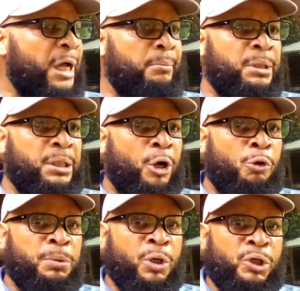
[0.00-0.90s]
How many
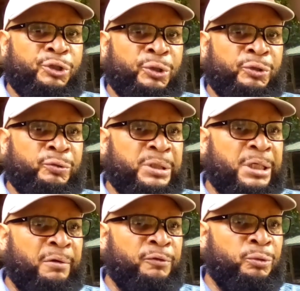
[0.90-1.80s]
open heart surgeries
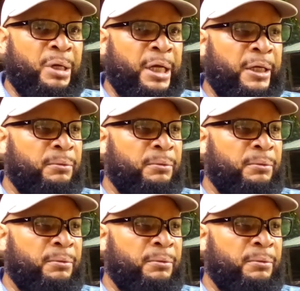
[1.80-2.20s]
have you had?